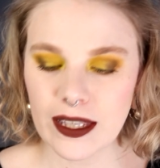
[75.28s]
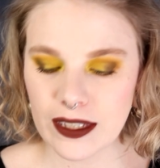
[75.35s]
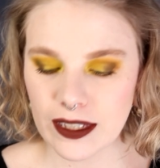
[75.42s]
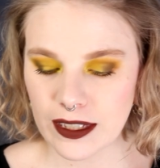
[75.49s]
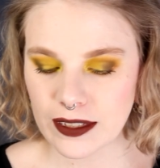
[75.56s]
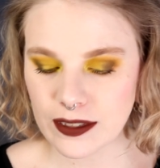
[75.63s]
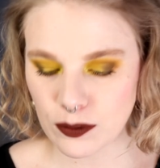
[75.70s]

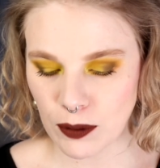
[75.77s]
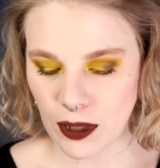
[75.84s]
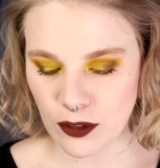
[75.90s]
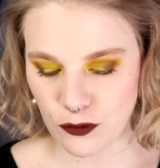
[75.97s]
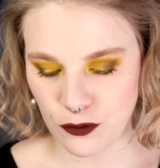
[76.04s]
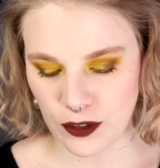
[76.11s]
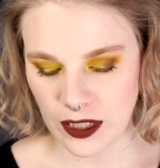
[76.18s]
It is
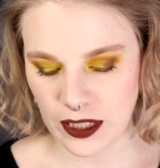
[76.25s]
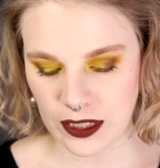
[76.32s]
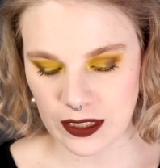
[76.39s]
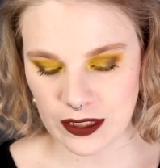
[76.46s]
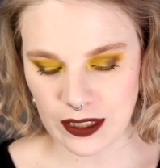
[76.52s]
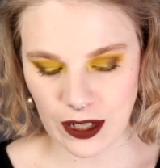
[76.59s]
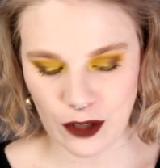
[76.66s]
one
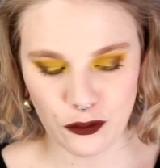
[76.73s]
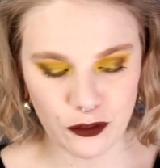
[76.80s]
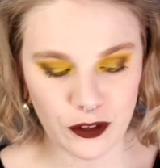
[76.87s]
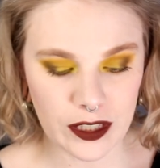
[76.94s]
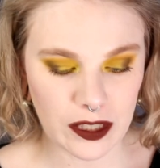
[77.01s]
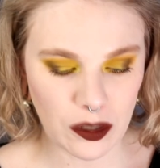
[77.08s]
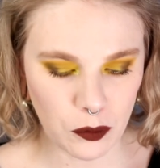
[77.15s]
thing that I
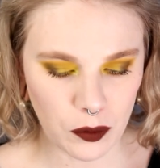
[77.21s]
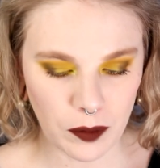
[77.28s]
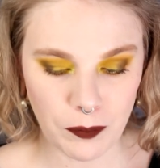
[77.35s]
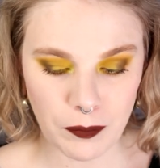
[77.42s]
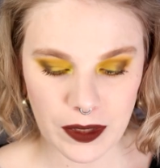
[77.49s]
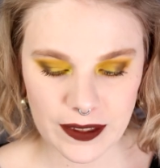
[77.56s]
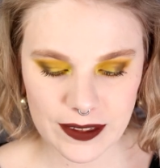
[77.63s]
think I will
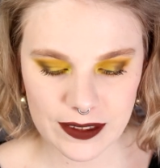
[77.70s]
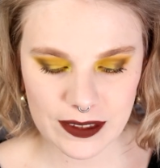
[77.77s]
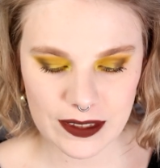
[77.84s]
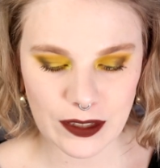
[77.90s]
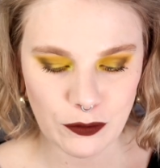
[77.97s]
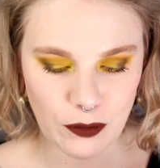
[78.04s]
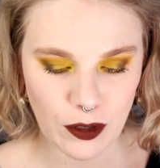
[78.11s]
miss
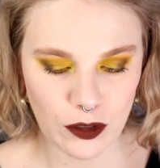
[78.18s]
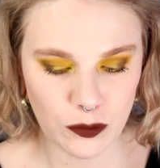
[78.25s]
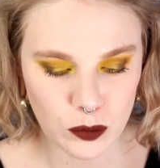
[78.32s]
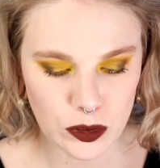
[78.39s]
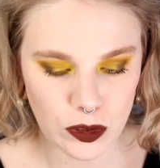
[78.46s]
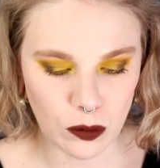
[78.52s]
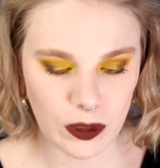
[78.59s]
if I
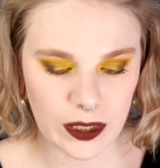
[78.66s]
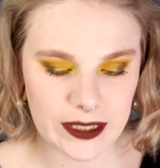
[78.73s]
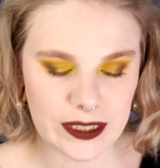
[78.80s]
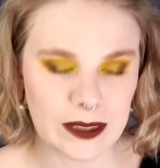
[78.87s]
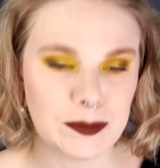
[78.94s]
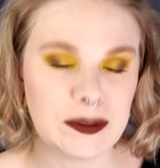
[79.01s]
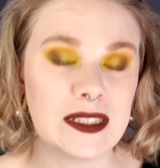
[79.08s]
would only
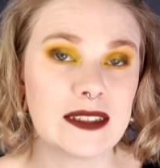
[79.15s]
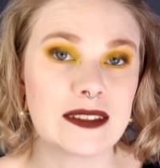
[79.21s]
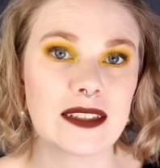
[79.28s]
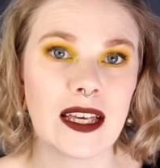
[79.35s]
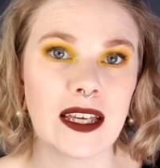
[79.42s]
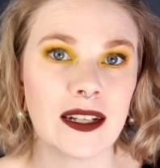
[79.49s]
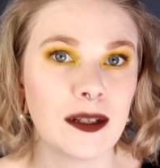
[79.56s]
keep these
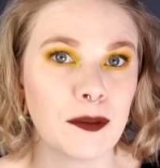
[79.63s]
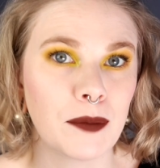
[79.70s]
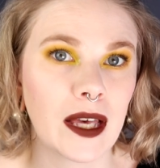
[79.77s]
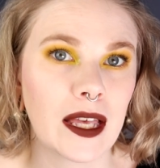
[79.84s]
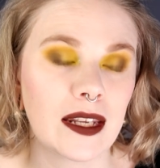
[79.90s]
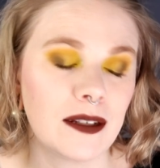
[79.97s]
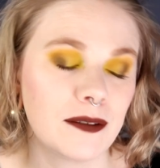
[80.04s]
10,
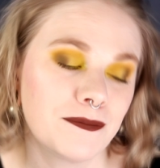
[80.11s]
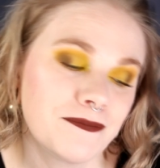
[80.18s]
but